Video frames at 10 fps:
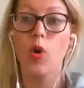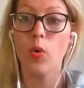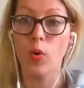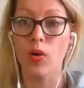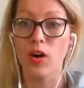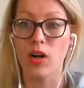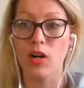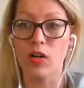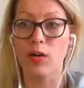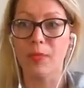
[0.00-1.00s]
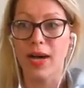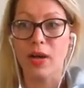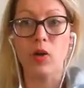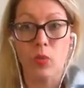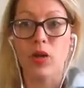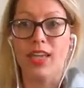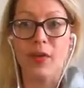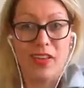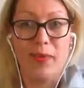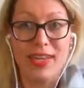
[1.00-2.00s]
or by working
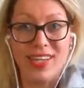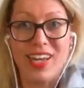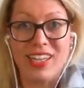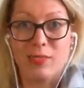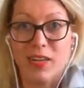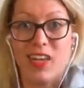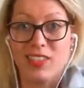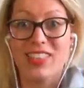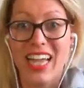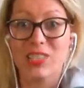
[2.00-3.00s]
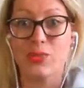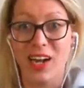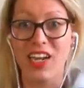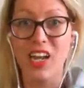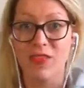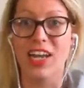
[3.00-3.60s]
with my clients, because that's what I love.